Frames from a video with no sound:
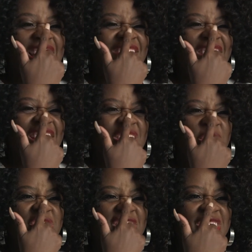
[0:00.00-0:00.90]
That
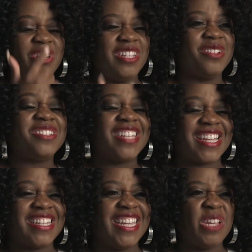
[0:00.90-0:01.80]
nose should do a little
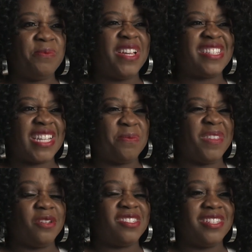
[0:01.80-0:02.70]
tickling and buzzing up
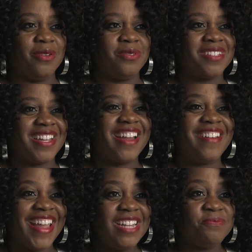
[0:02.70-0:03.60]
there too. All
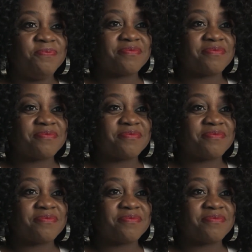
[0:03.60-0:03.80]
right?